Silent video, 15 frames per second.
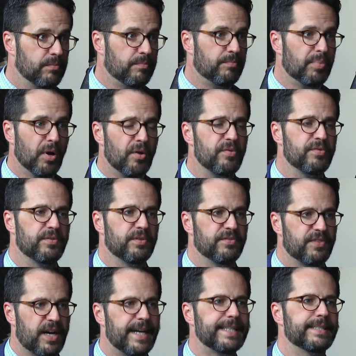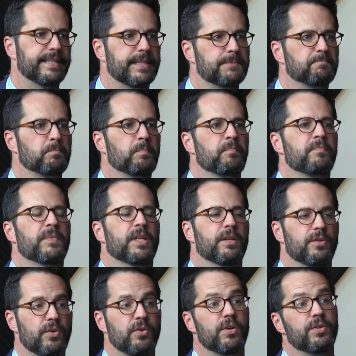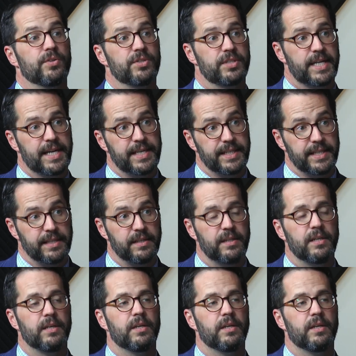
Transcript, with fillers: both devising their understanding